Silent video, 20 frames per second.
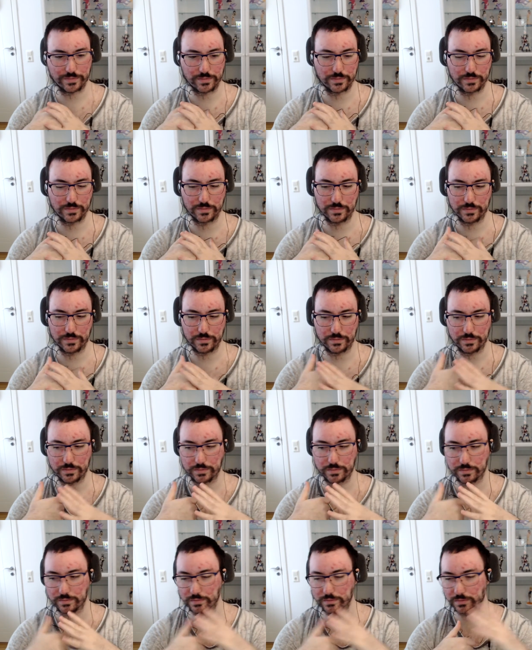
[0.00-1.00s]

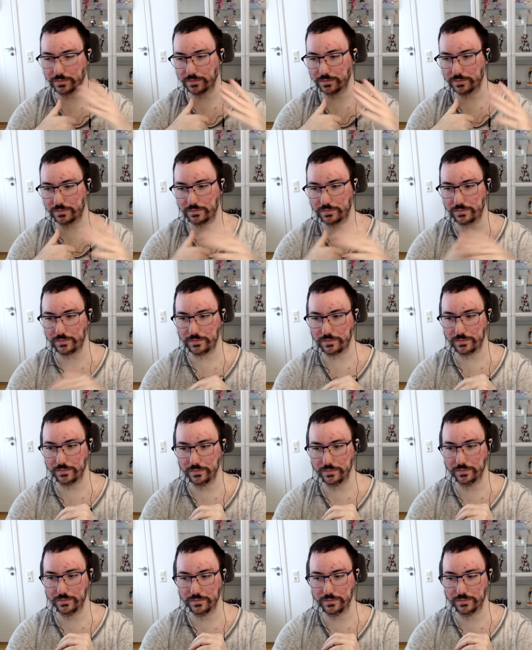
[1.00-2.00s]

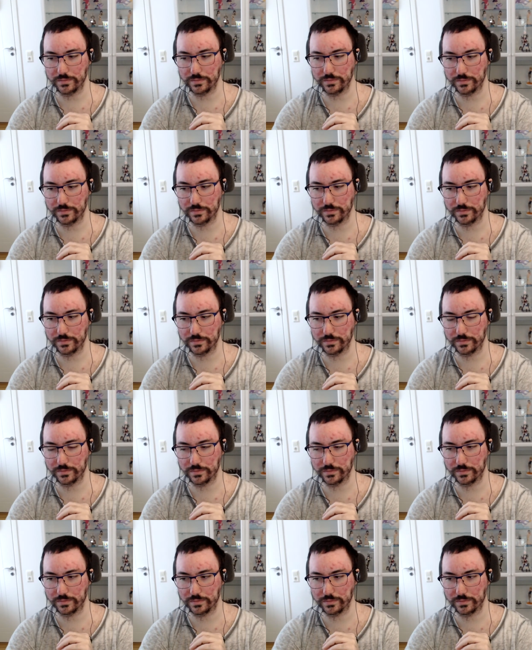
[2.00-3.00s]

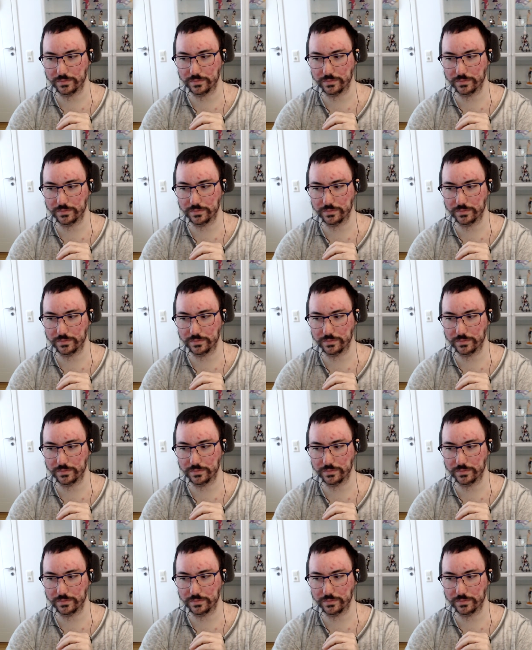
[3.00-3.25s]
Nothing is said.